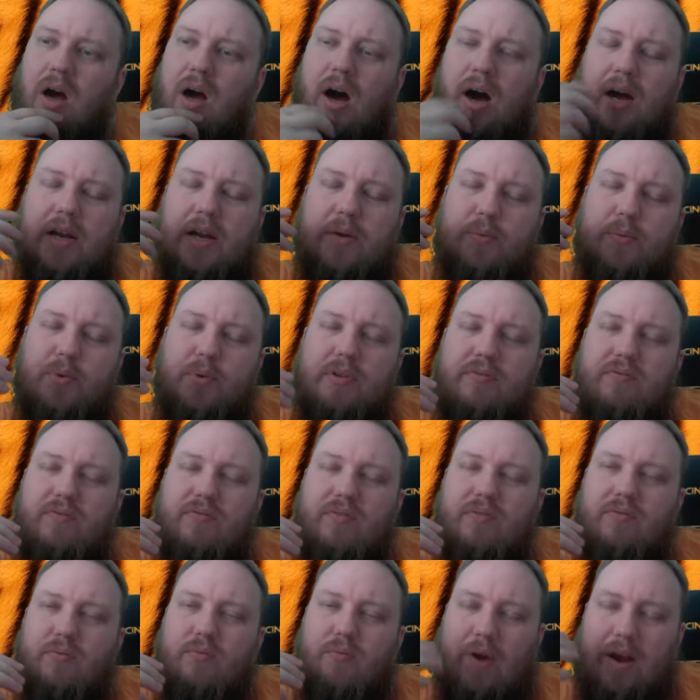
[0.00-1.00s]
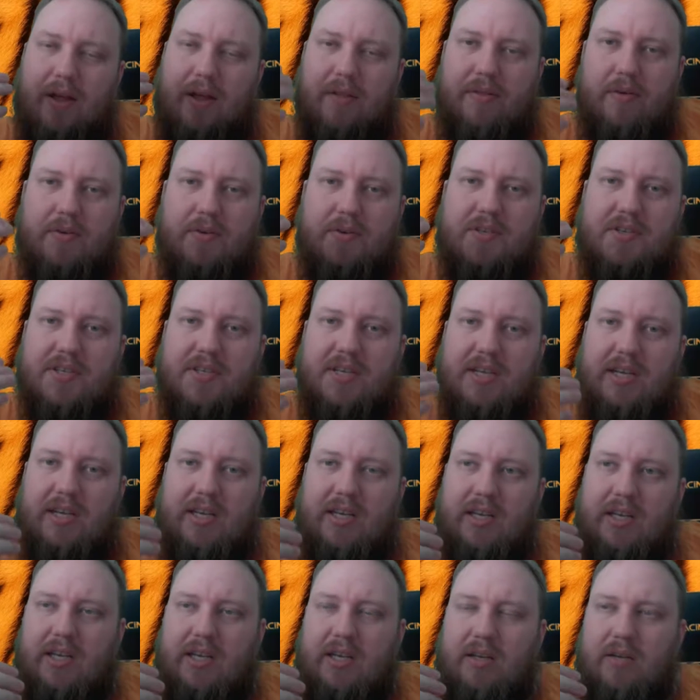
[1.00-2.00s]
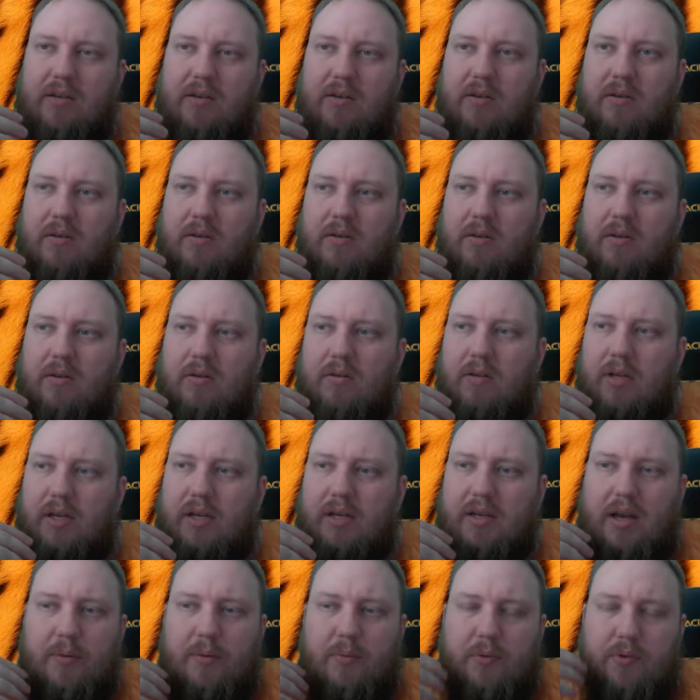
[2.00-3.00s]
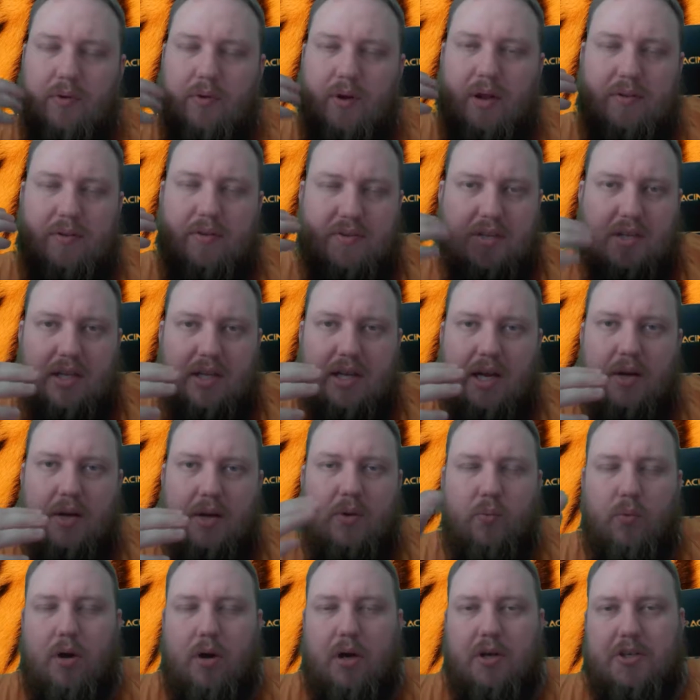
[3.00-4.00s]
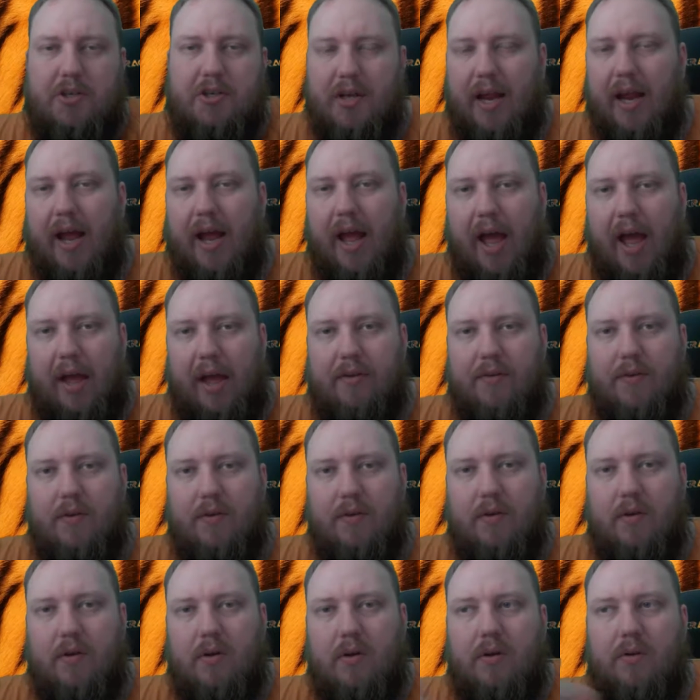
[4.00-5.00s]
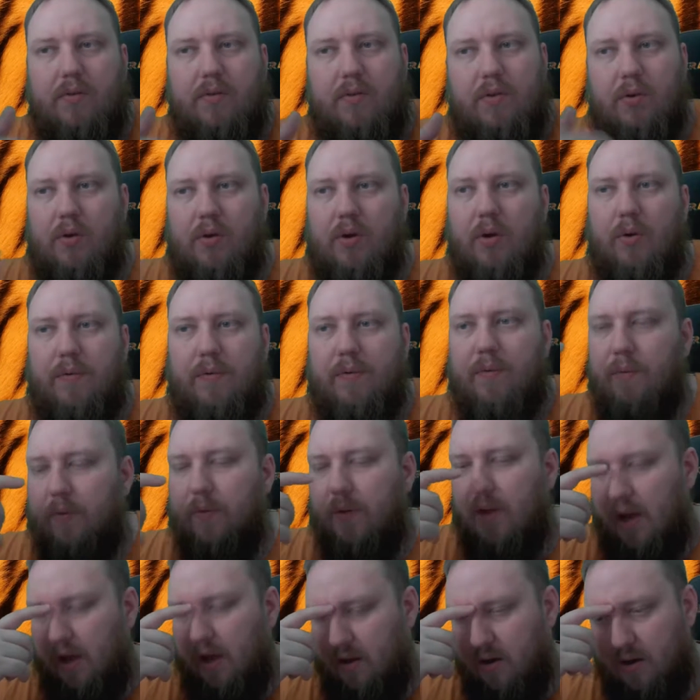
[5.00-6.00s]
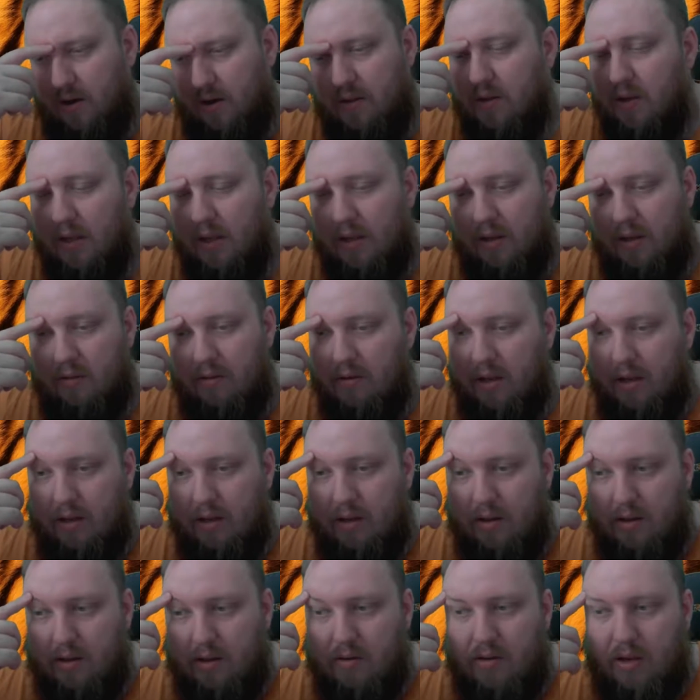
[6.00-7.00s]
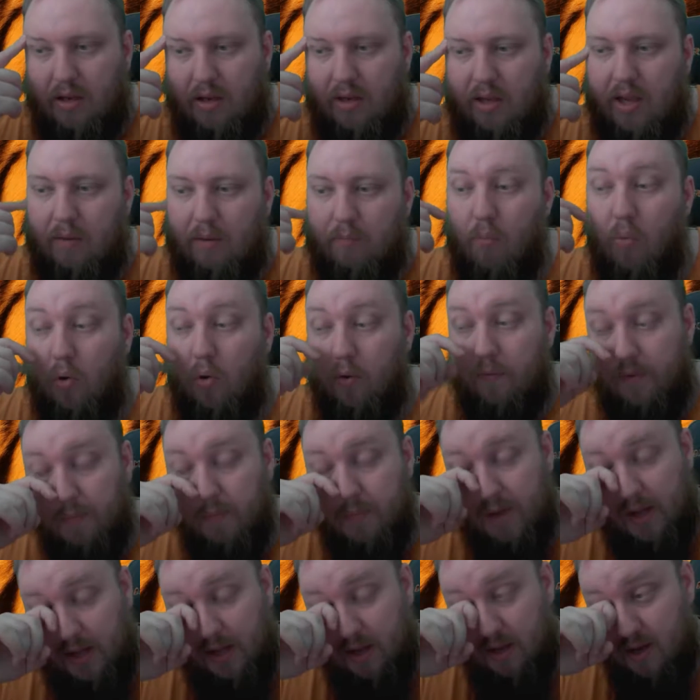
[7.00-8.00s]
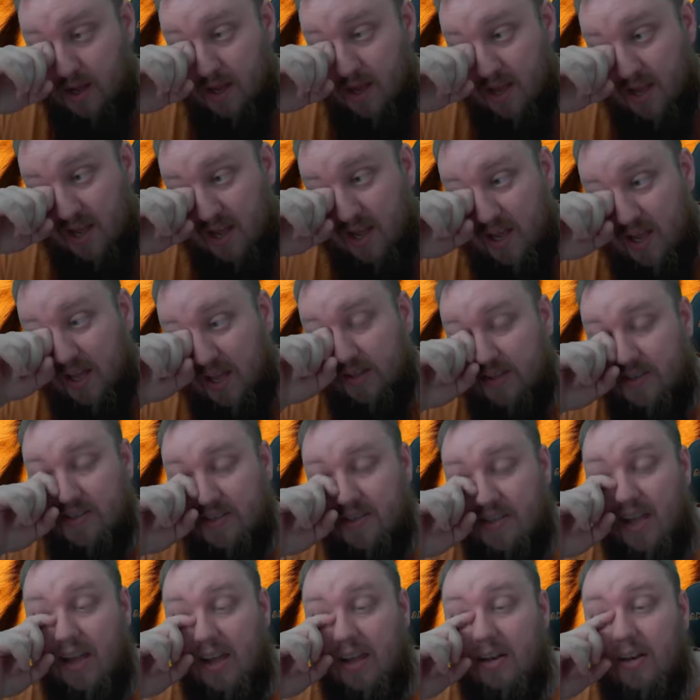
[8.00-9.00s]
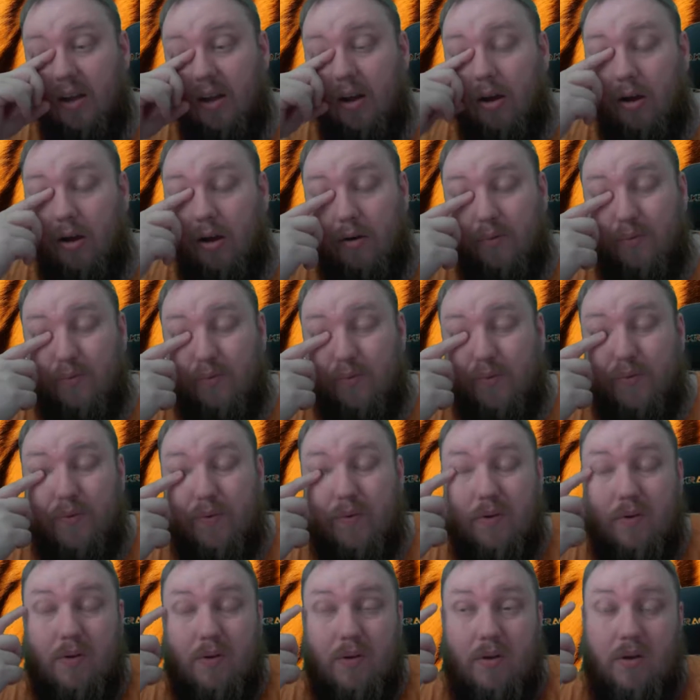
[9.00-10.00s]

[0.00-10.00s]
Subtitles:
I would rather see, like, I would rather sit down and watch an ad to go through that and get more from that, instead of